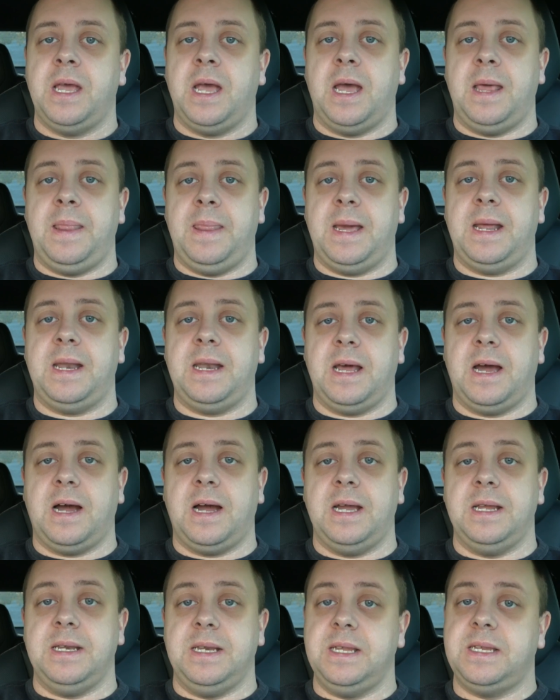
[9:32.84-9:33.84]
and then
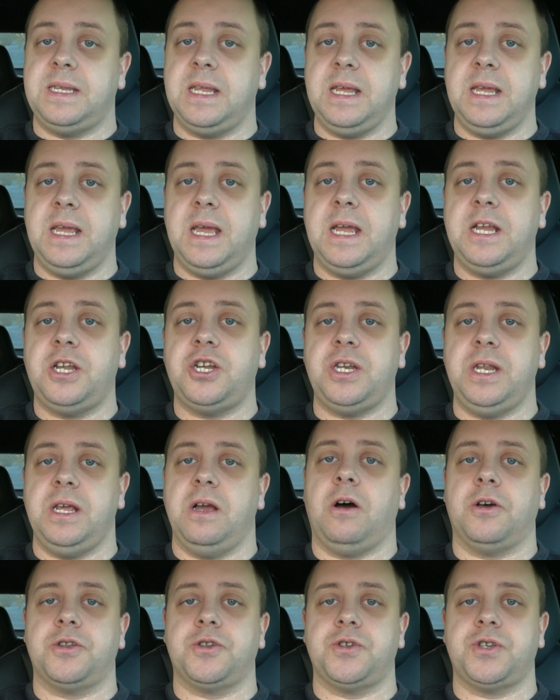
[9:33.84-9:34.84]
I disengage
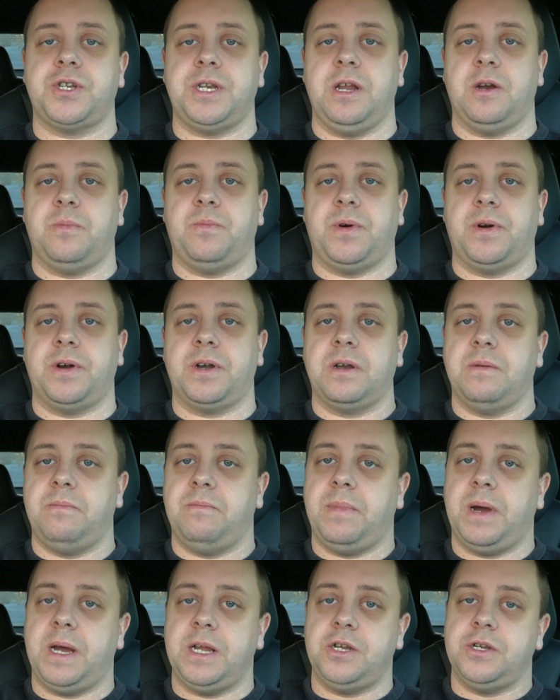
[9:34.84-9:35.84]
the auto steer part
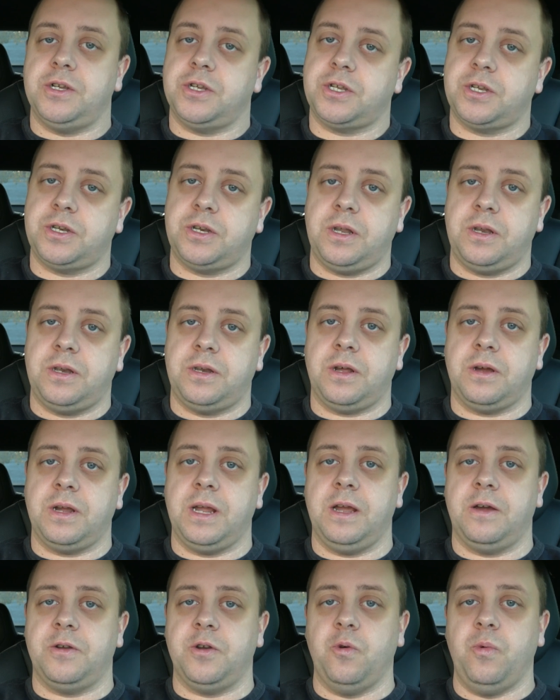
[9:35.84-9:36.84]
by just
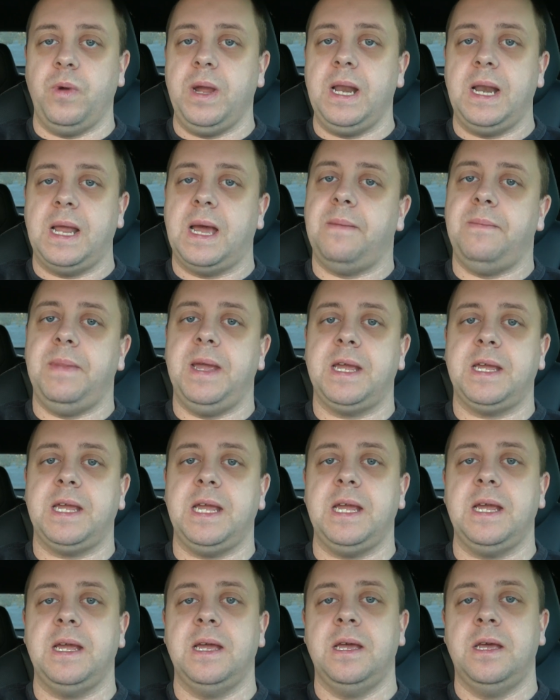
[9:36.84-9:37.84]
tugging on the wheel and
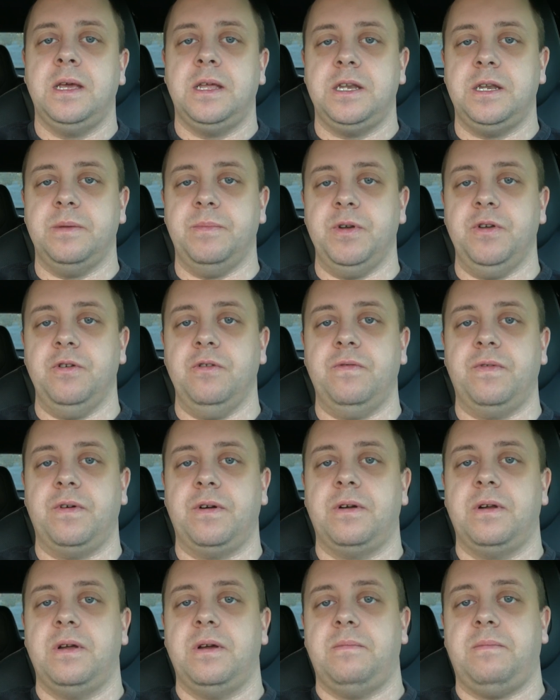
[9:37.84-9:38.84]
making the
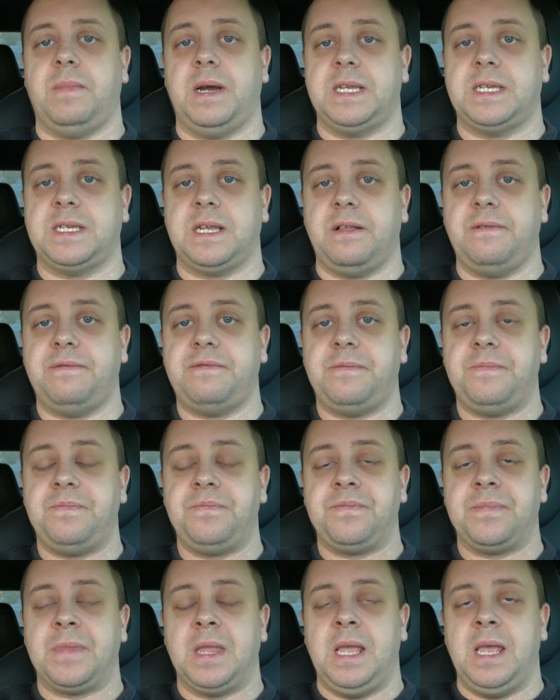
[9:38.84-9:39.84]
maneuver myself.
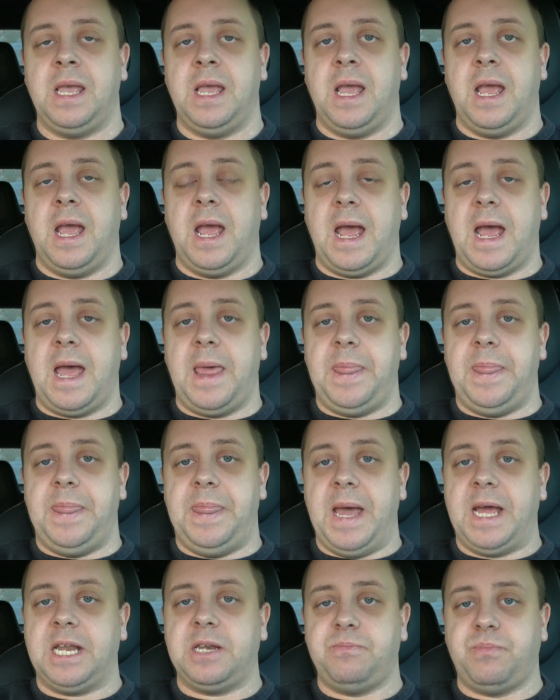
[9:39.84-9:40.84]

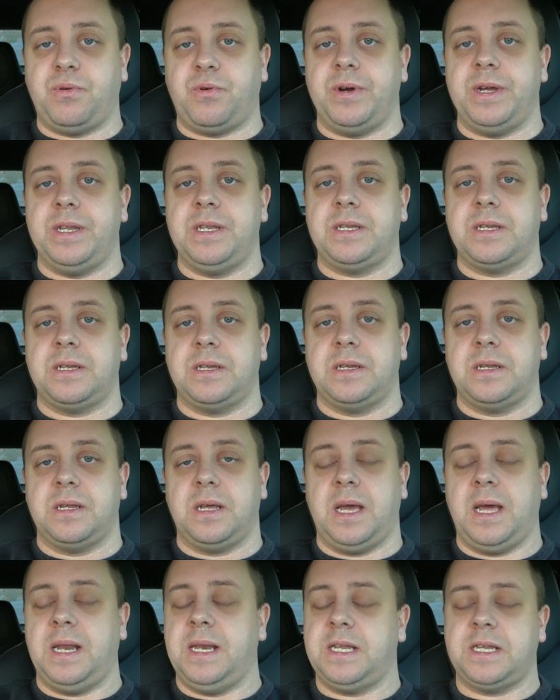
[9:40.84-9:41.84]
At that point,
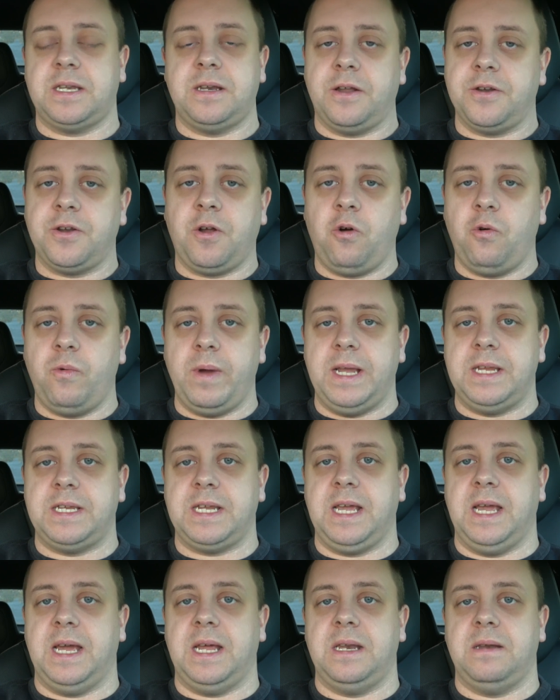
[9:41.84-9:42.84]
and it's not always
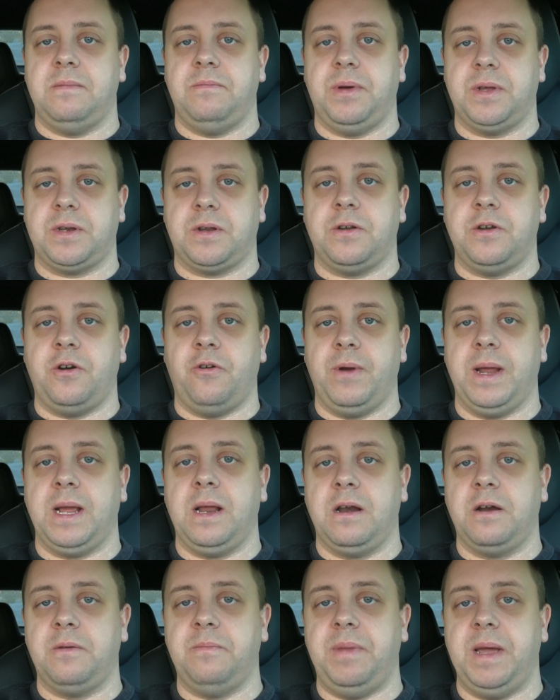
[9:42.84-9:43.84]
again, but on a
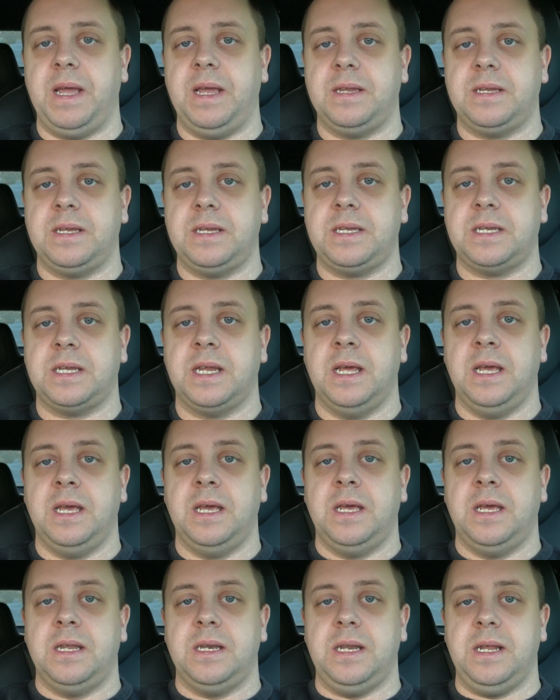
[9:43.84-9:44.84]
regular basis,
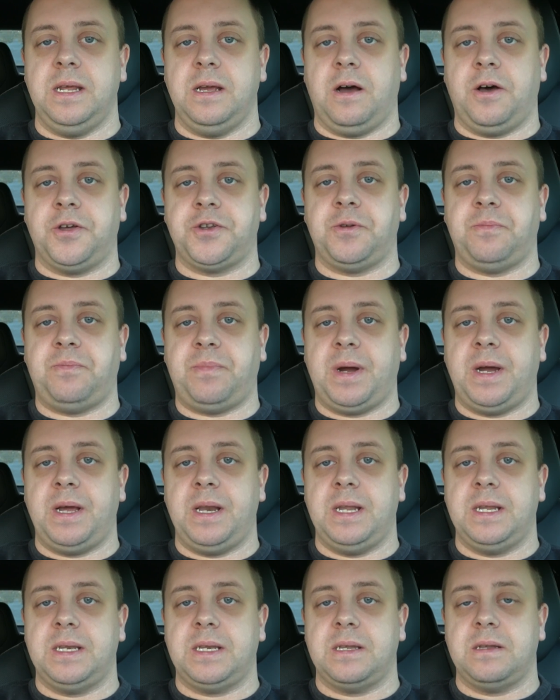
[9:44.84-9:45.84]
the
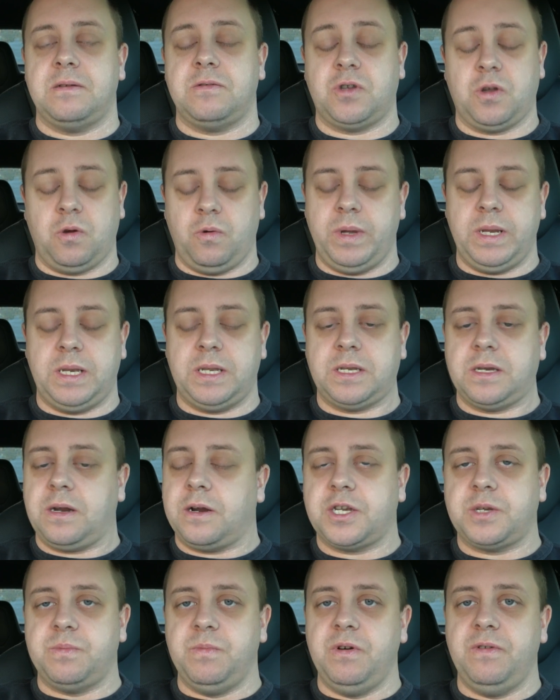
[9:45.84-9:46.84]
AutoPilot, so it
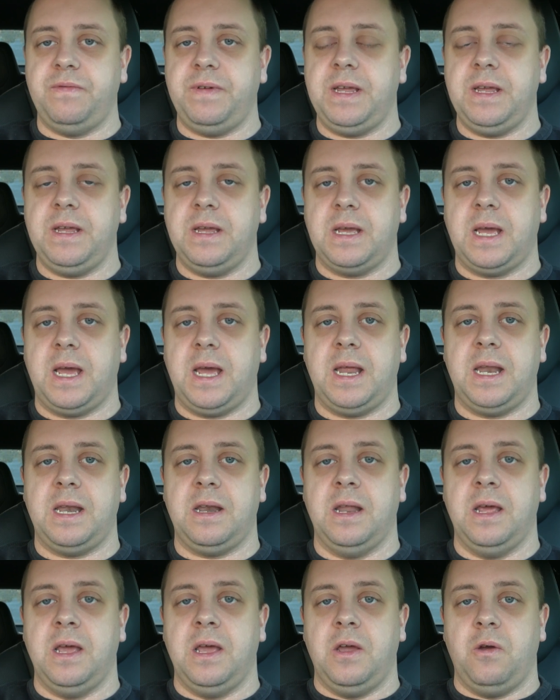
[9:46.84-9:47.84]
starts moving,
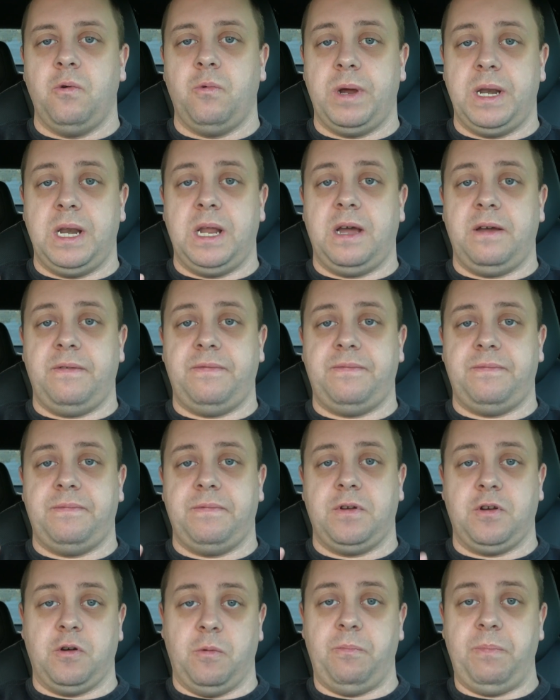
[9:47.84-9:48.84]
and when
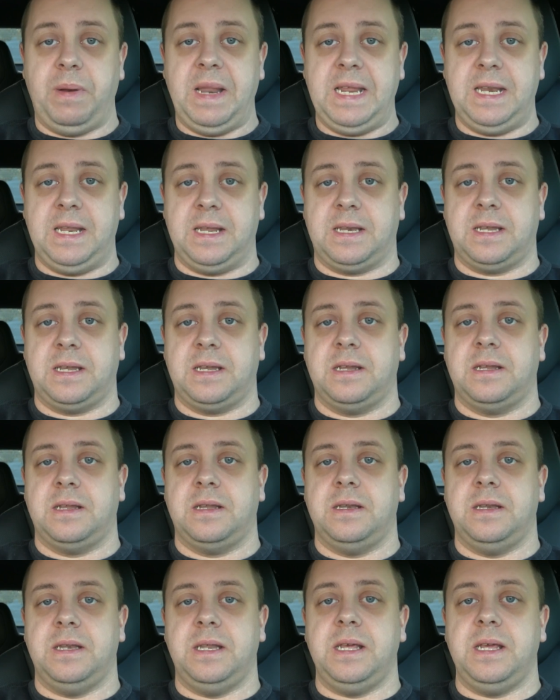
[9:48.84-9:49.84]
I've completed
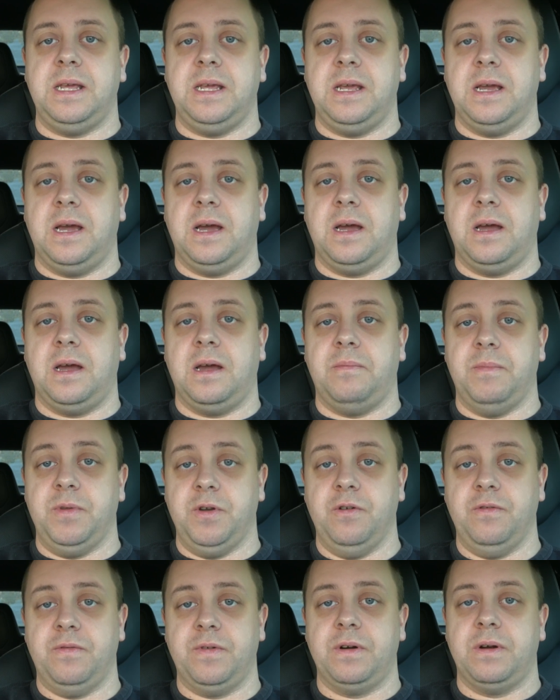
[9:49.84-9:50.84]
the
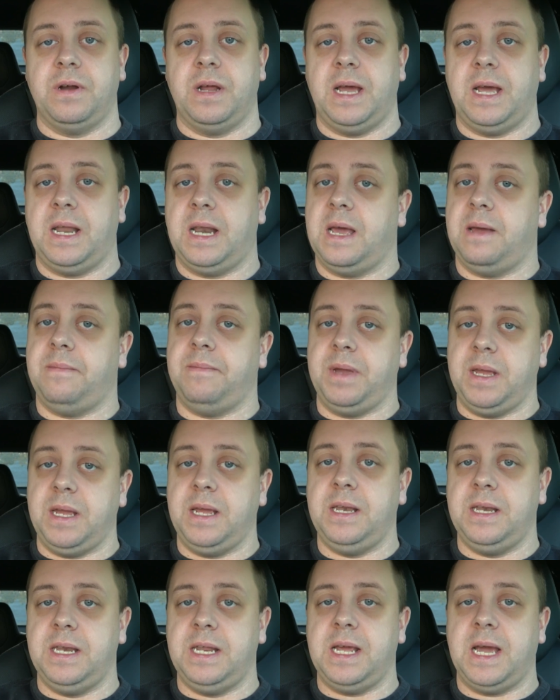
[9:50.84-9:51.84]
maneuver and I'm
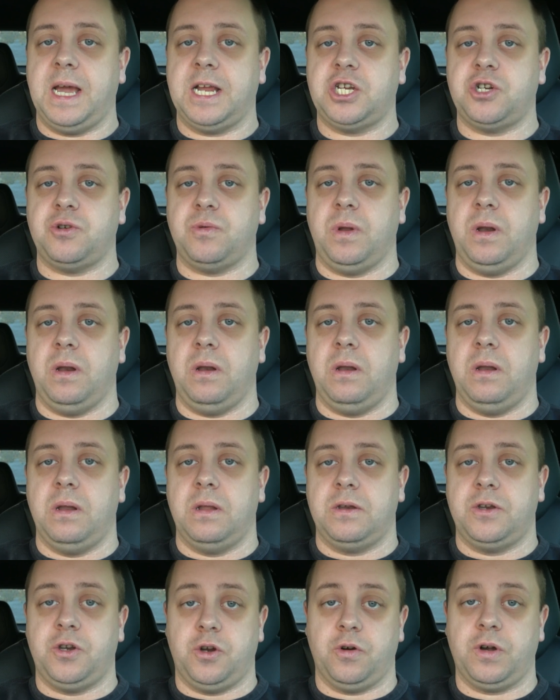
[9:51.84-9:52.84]
in the actual
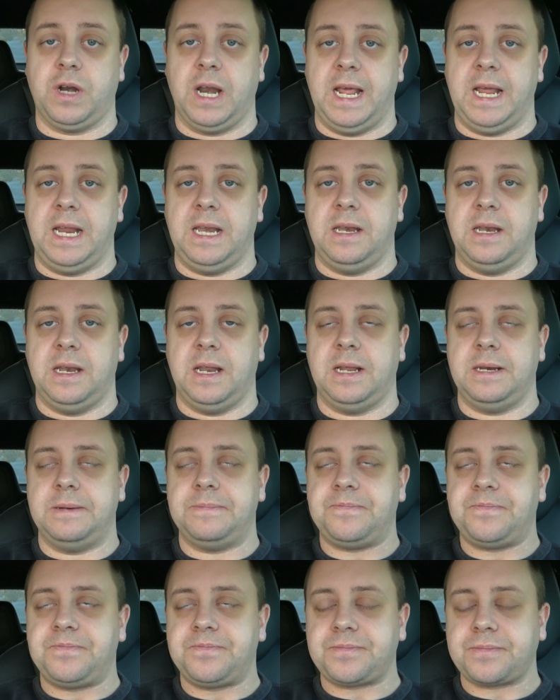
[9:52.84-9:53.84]
third lane,
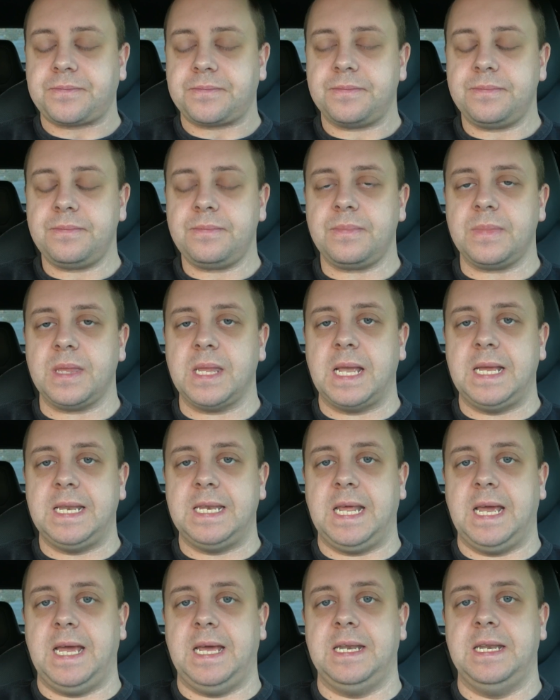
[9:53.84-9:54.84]

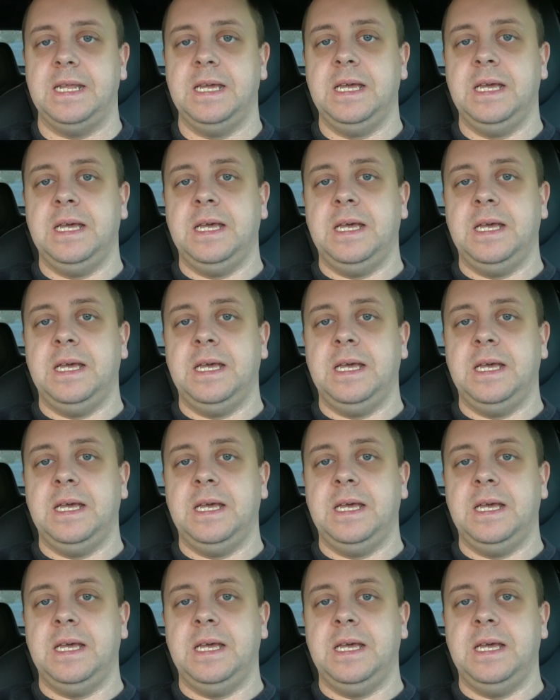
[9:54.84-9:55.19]
then